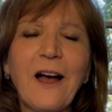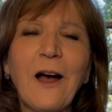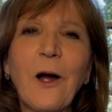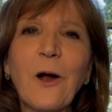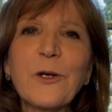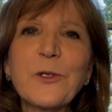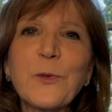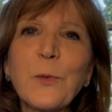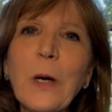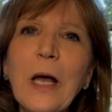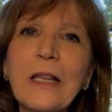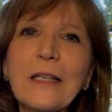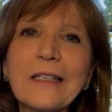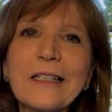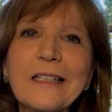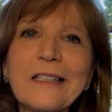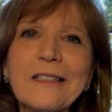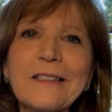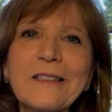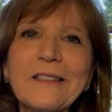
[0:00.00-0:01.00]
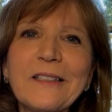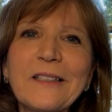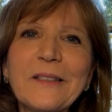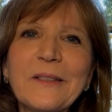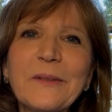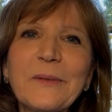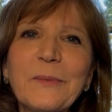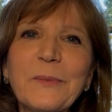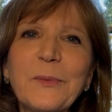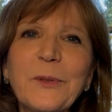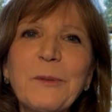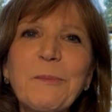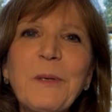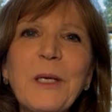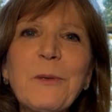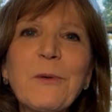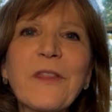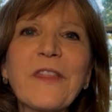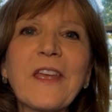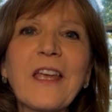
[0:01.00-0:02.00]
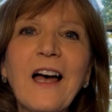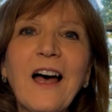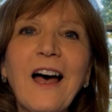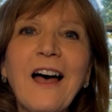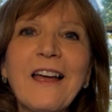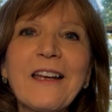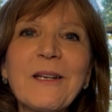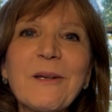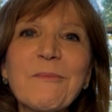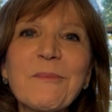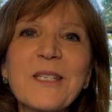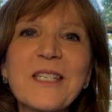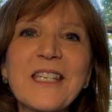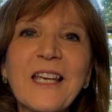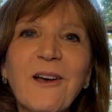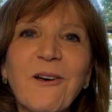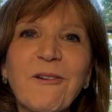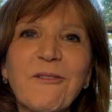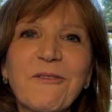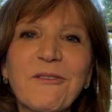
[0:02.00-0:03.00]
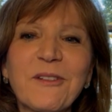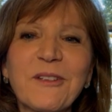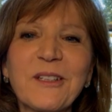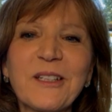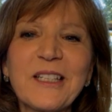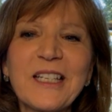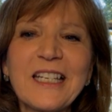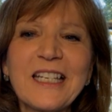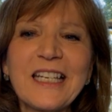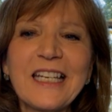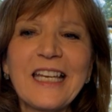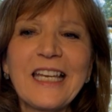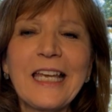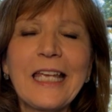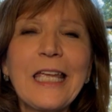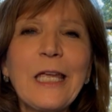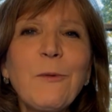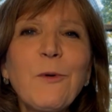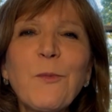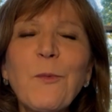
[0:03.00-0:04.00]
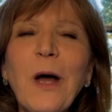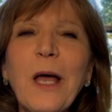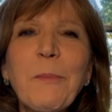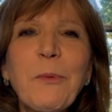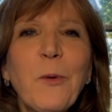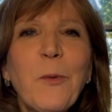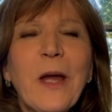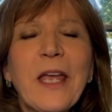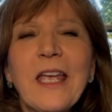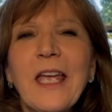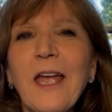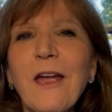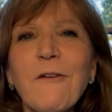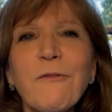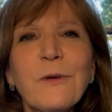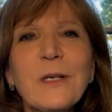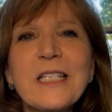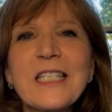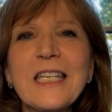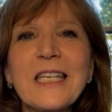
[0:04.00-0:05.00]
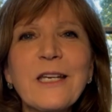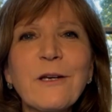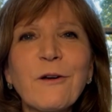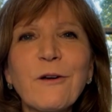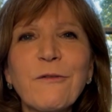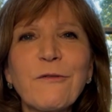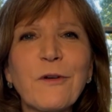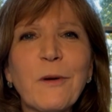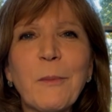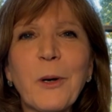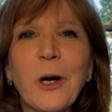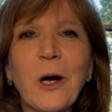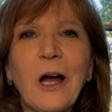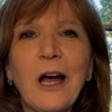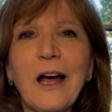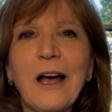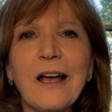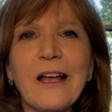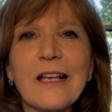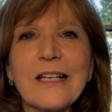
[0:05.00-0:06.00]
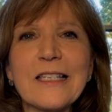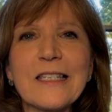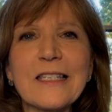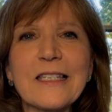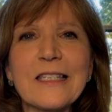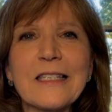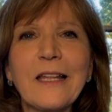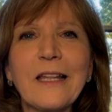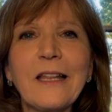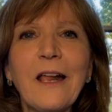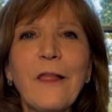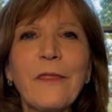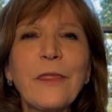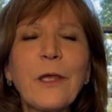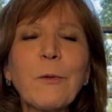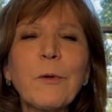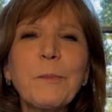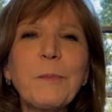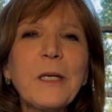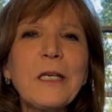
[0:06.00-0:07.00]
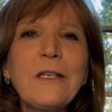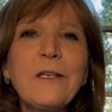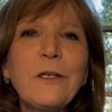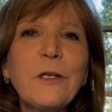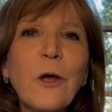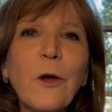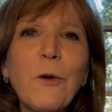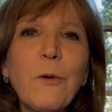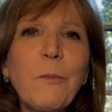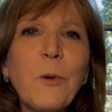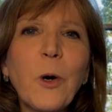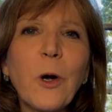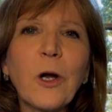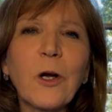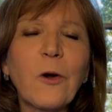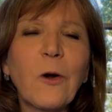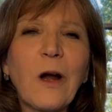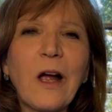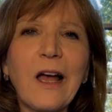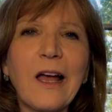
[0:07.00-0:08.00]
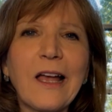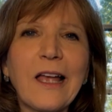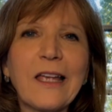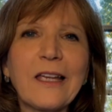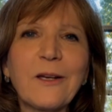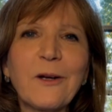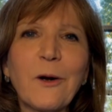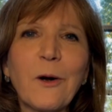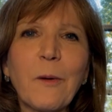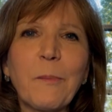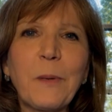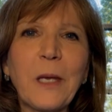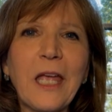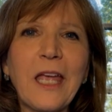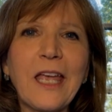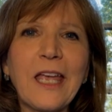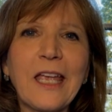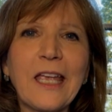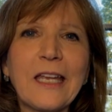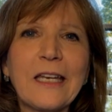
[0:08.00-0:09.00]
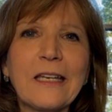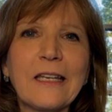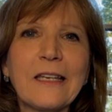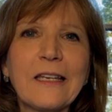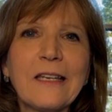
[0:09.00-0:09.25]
Our dwelling would be with God himself. He would wipe away every tear from our eyes. There would be no more crying or pain.